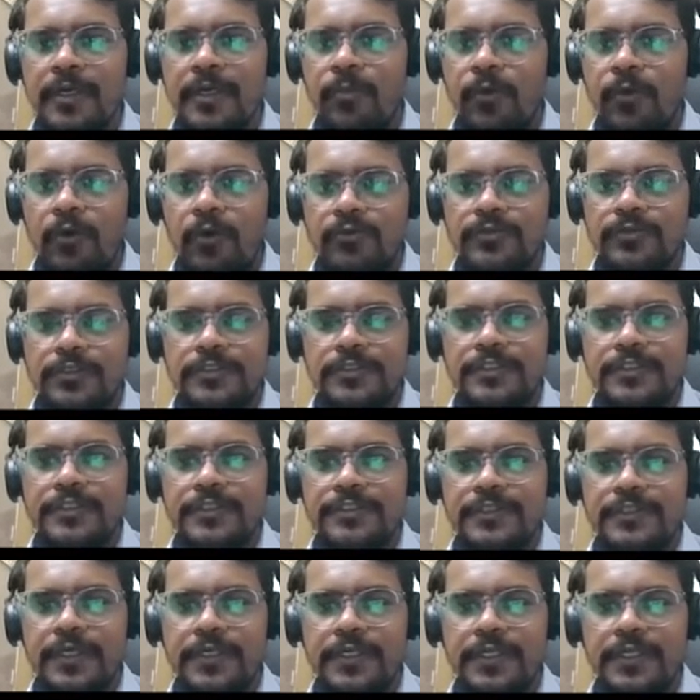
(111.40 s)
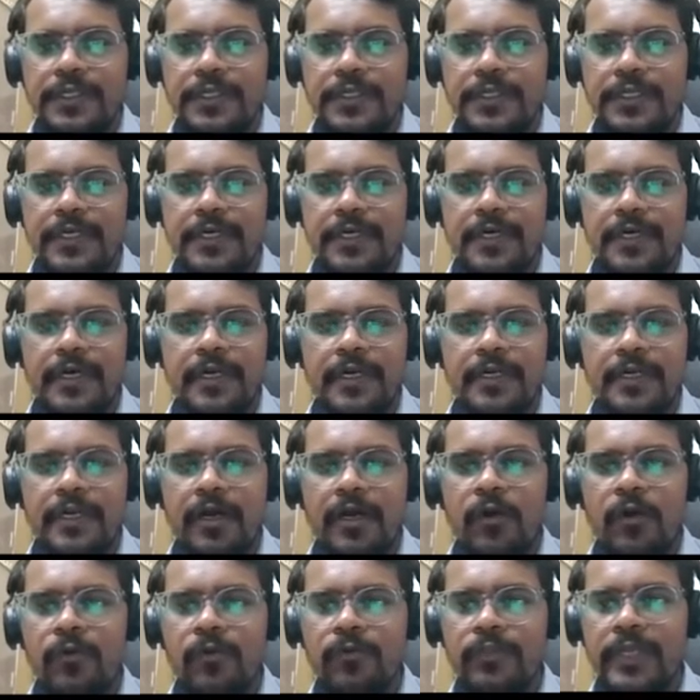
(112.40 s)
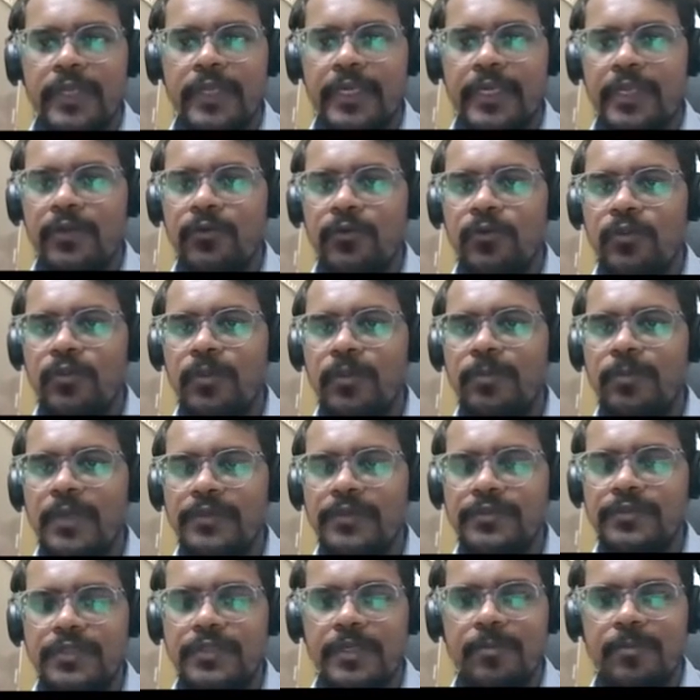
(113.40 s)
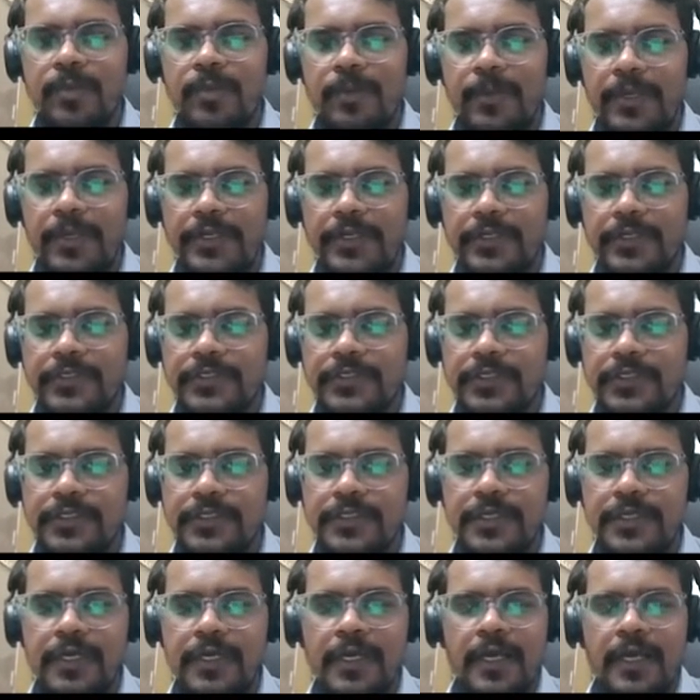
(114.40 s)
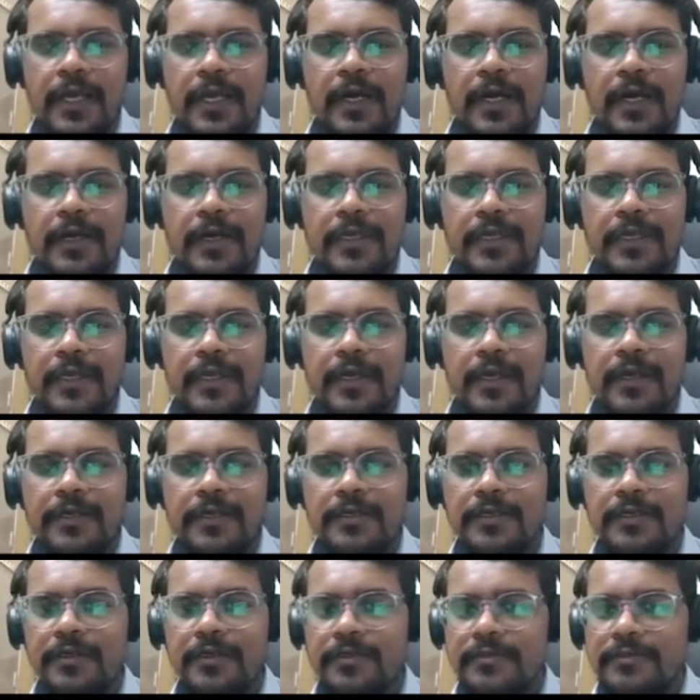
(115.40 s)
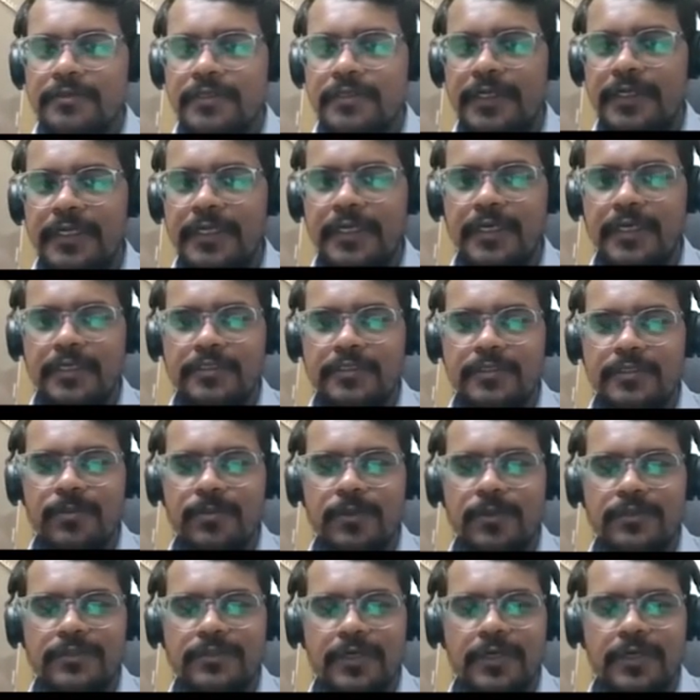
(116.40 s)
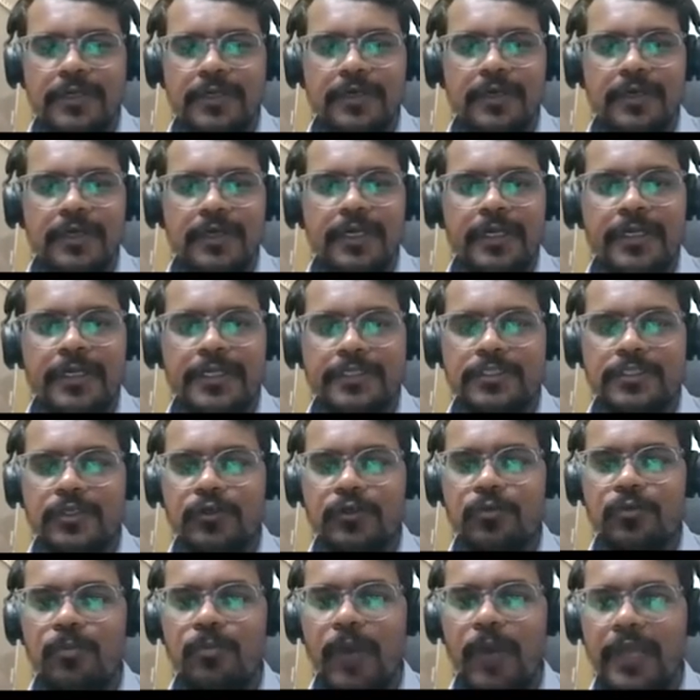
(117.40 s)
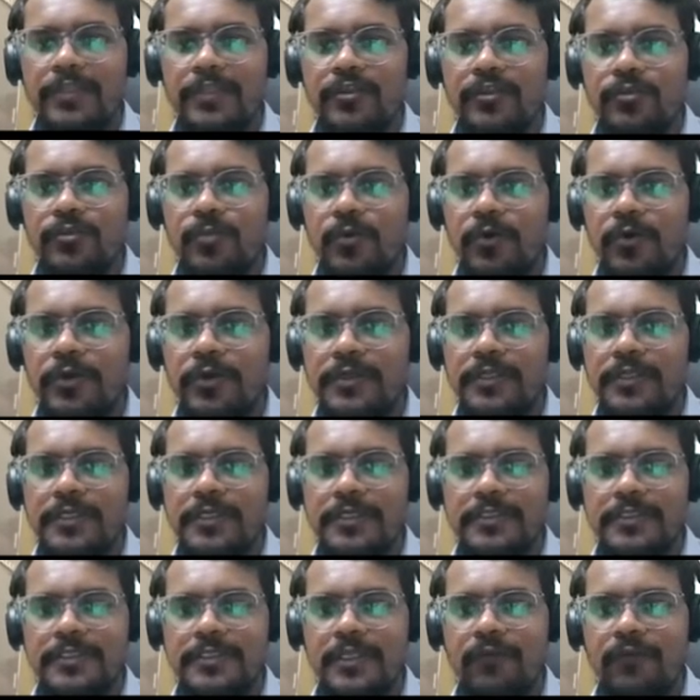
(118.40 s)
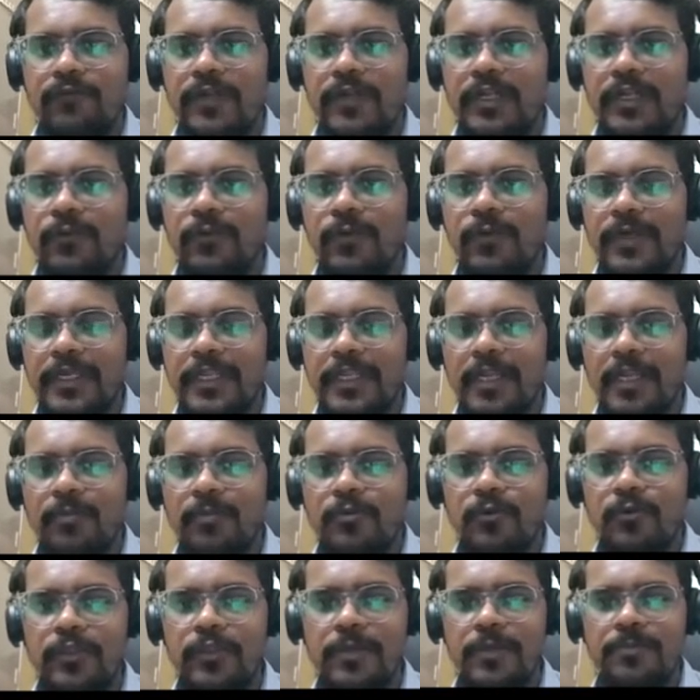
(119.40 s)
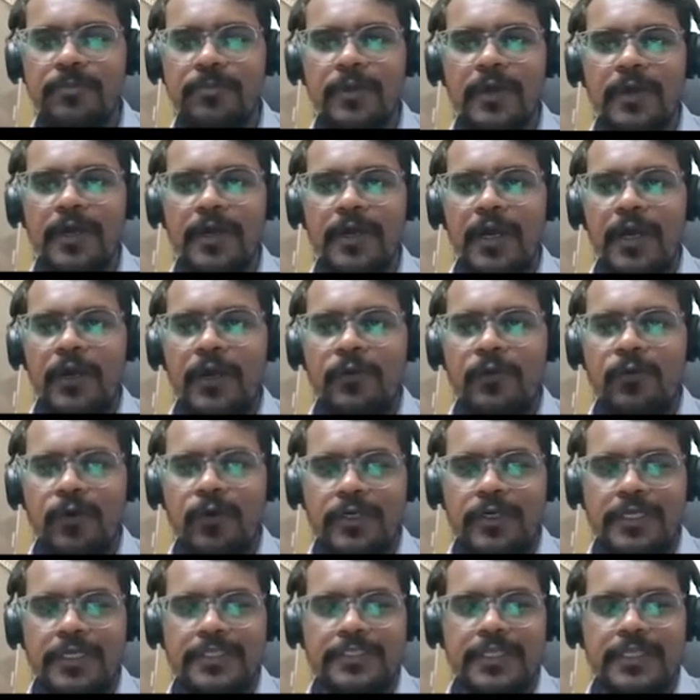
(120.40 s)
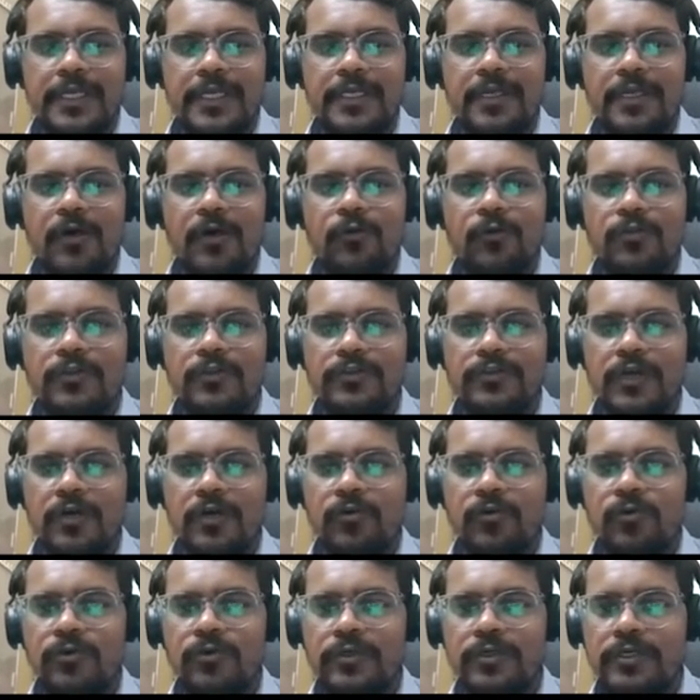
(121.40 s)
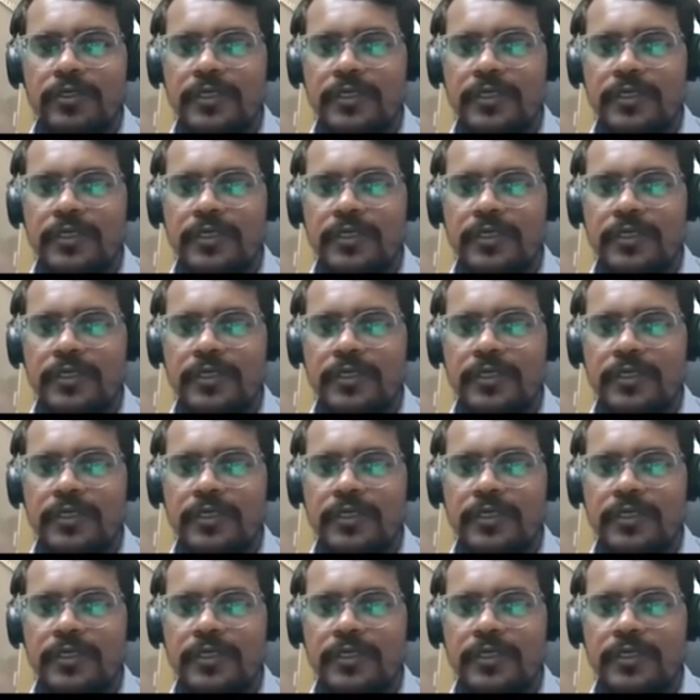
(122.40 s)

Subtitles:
process in Certinia and how they can do the best implementation. Okay, and certain customers are interested to buy this product. Yes, definitely we can help to them to understand how this account